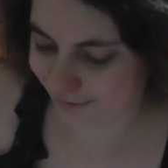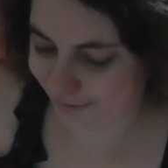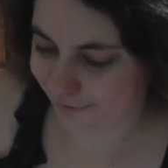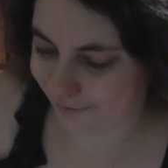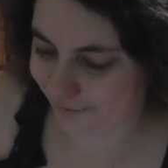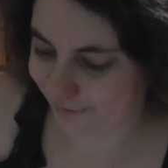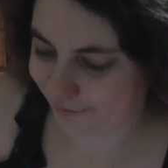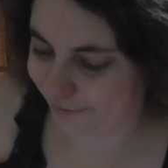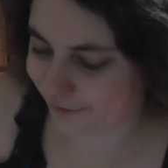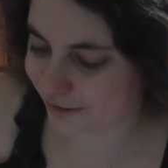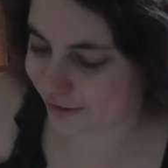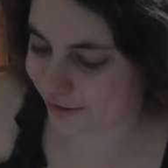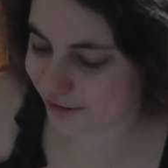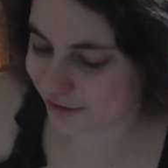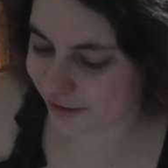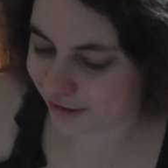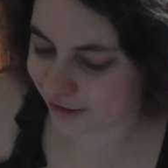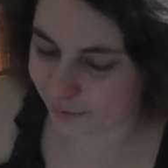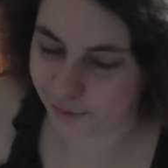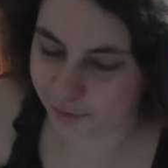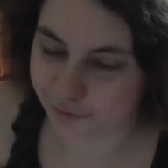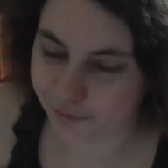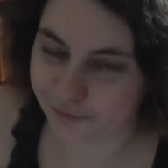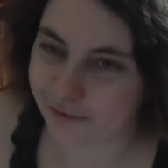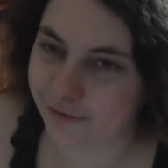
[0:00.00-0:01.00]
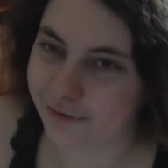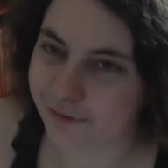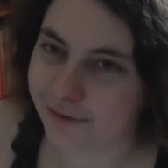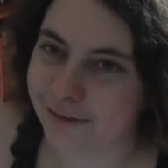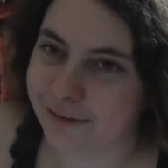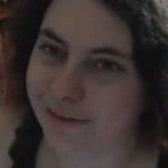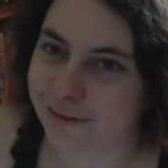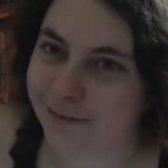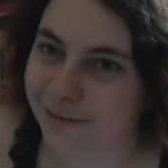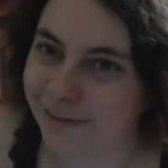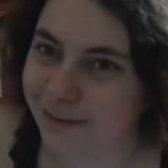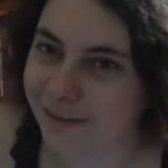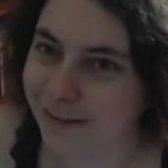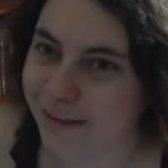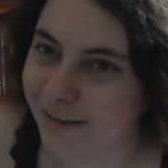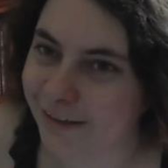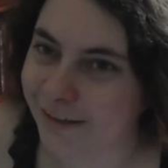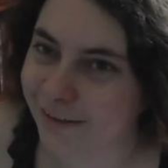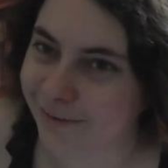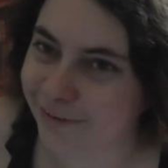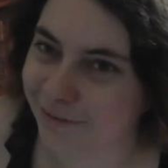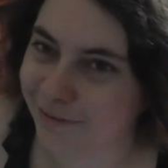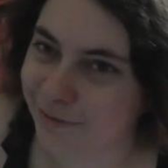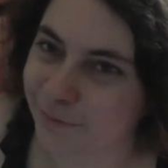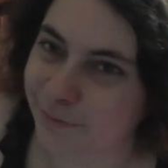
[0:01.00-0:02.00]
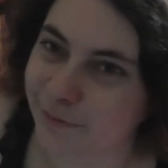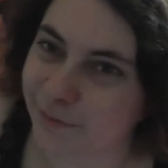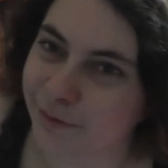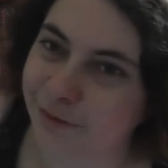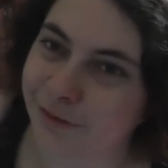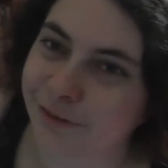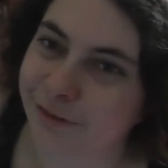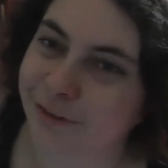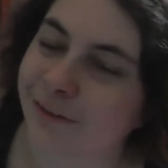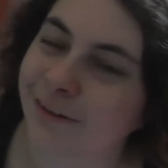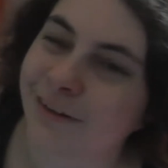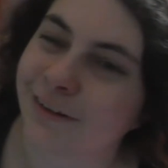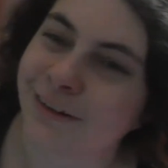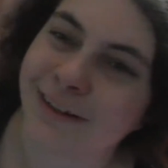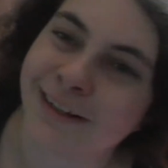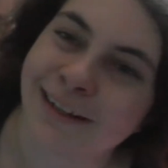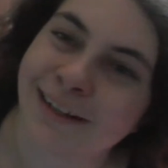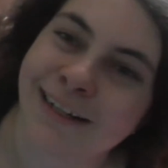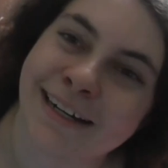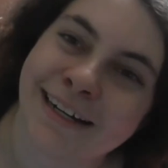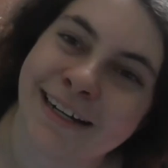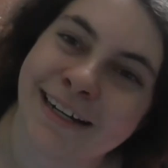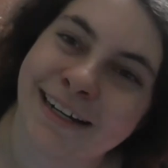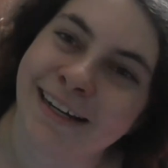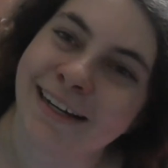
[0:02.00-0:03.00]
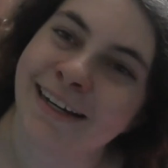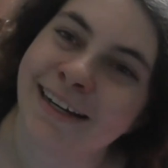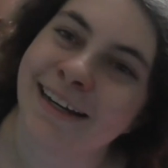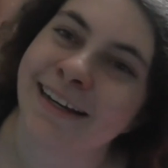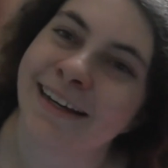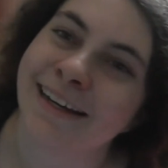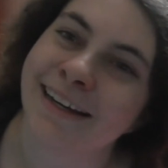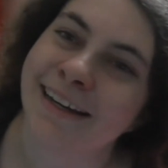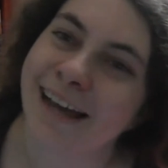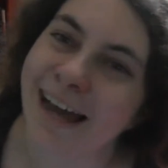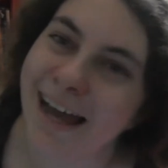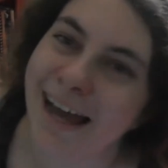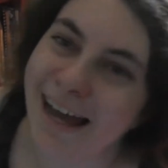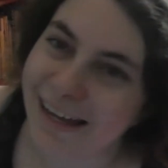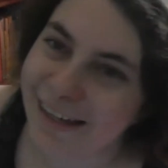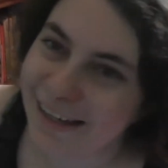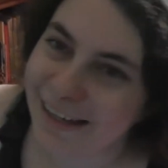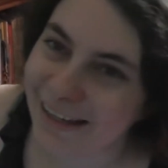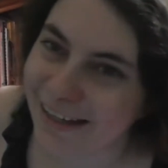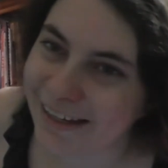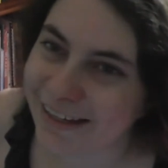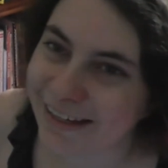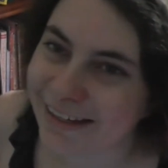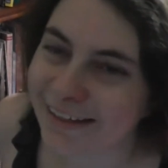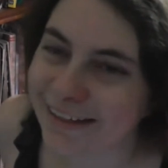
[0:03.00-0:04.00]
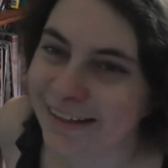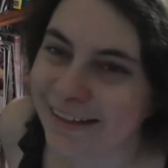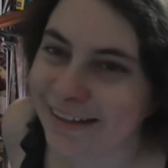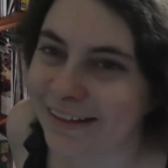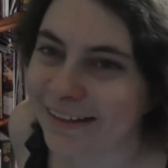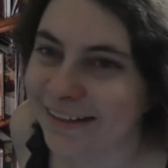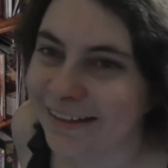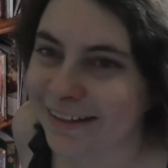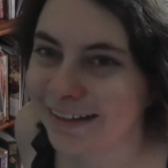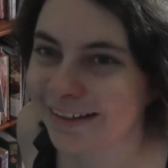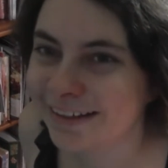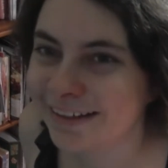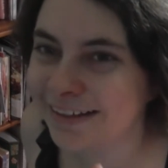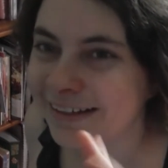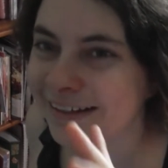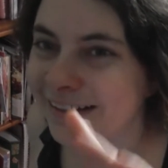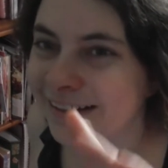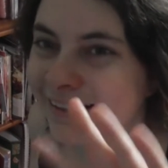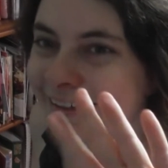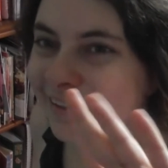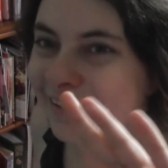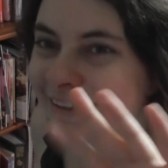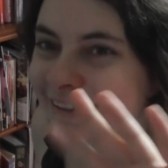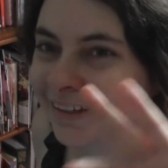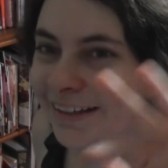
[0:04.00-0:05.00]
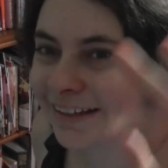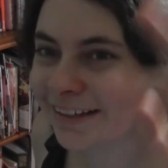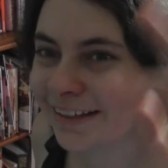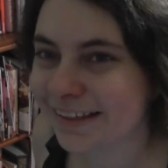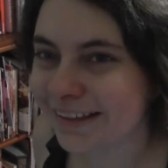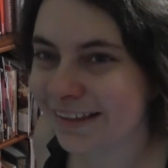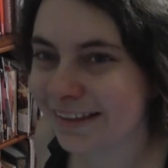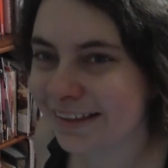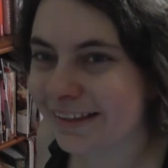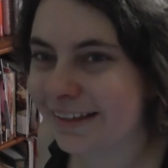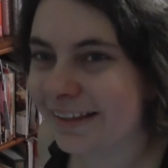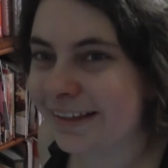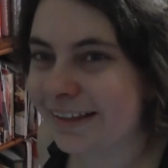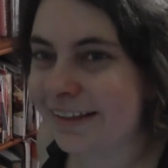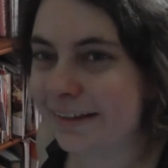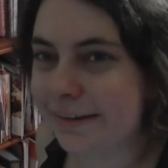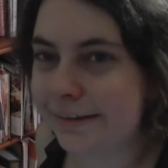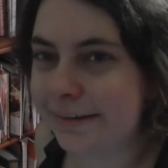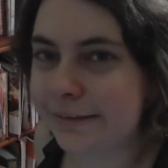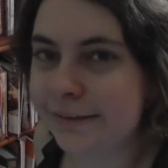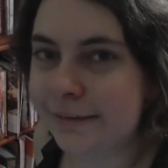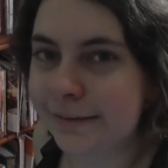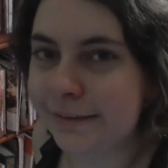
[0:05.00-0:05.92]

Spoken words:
finishing up a few little things from before. Okay, see ya.